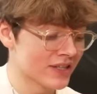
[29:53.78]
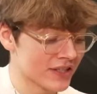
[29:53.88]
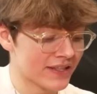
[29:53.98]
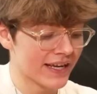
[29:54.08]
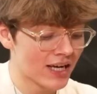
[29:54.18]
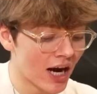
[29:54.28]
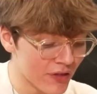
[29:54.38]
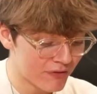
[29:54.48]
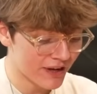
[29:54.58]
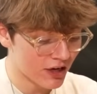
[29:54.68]
is is they cut
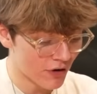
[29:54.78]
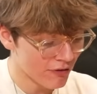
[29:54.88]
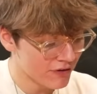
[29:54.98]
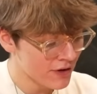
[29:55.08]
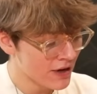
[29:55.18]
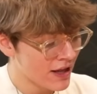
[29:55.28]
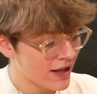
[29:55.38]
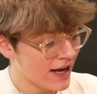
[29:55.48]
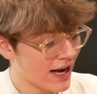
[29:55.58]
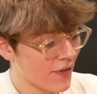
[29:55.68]
the finger off it,
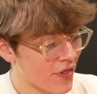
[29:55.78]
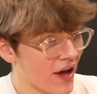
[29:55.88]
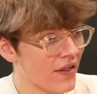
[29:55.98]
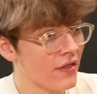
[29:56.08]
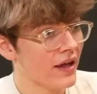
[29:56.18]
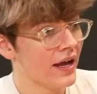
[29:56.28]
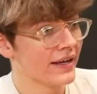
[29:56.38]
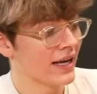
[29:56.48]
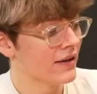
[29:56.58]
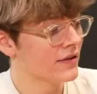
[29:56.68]
and then. What if I get
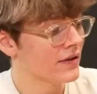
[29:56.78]
one get... of my